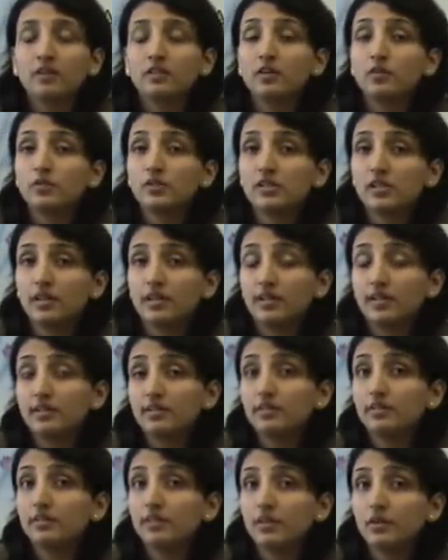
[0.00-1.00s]
There was
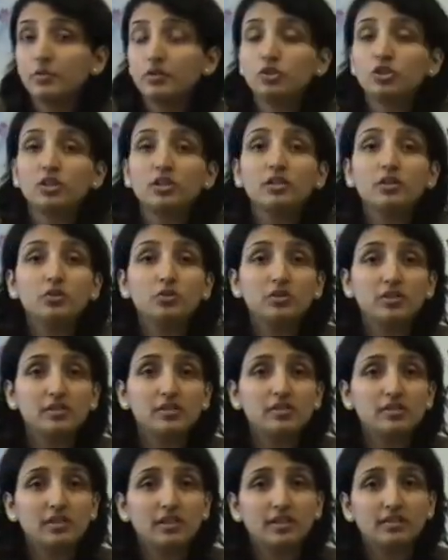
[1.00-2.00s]
another thing which I
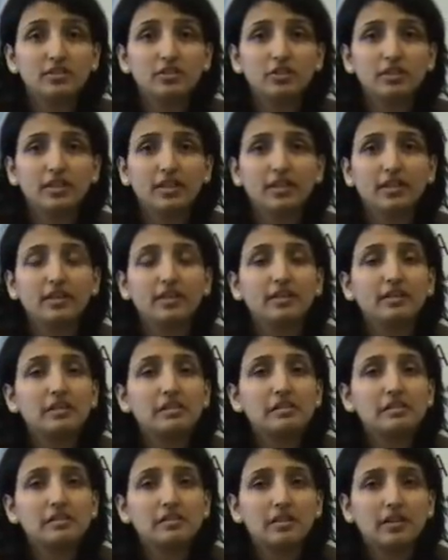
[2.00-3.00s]
noticed the other day
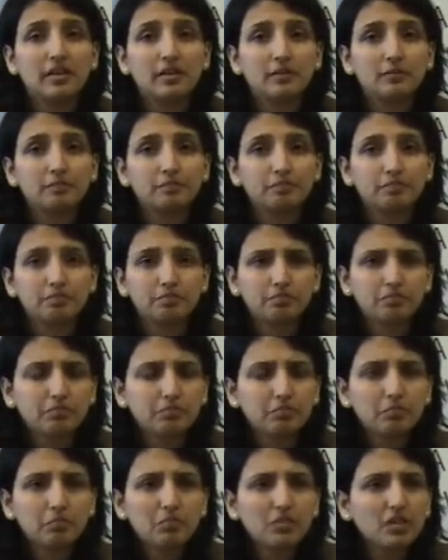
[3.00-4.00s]
is,
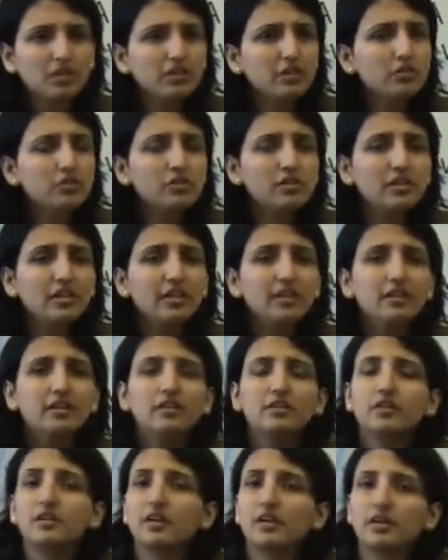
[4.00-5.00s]
you see,
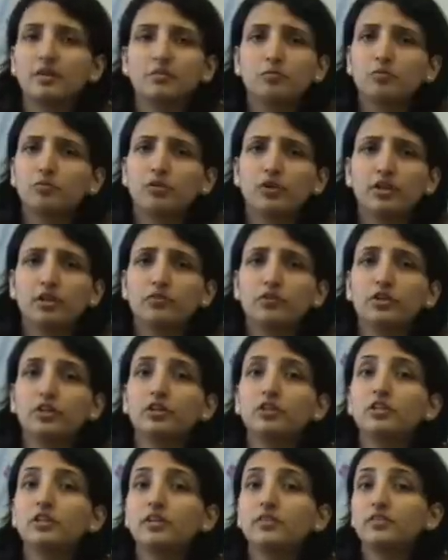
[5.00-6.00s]
wherever
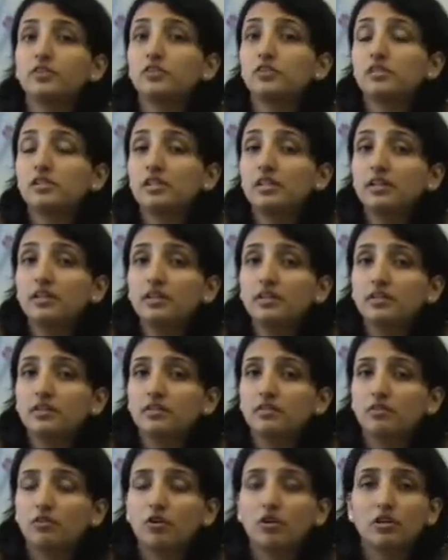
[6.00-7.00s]
you live, you see
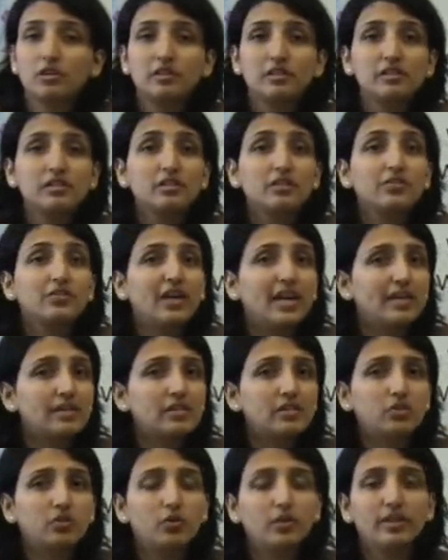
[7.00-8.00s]
all this grass
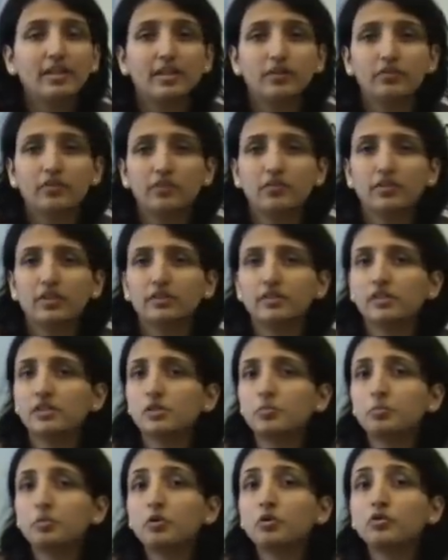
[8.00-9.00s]
growing everywhere,
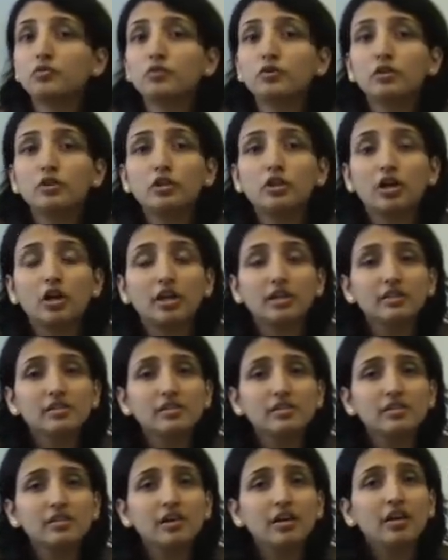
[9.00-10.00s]
these beautiful
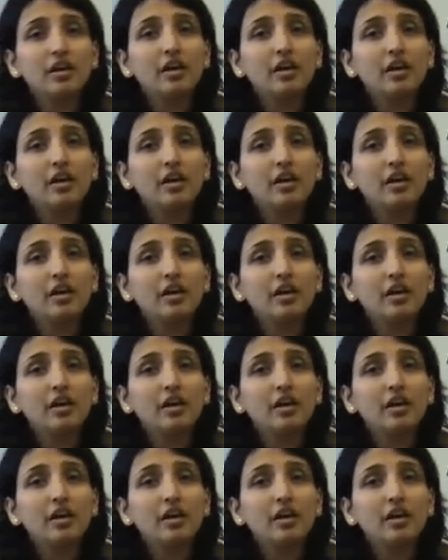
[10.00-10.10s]
lawns,